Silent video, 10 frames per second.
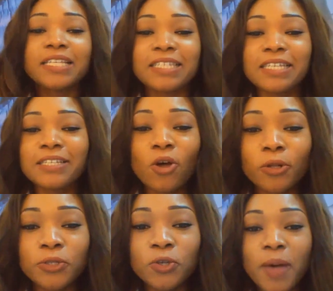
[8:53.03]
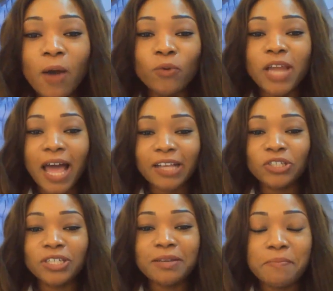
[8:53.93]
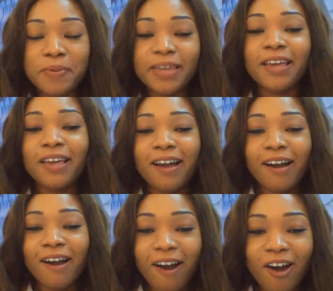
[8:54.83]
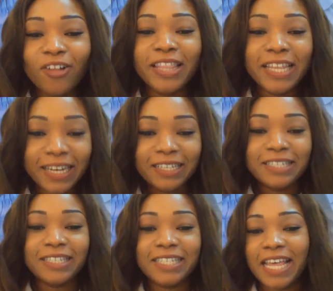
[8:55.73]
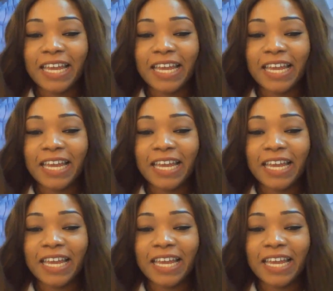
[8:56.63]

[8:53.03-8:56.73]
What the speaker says: since October would actually be on the list.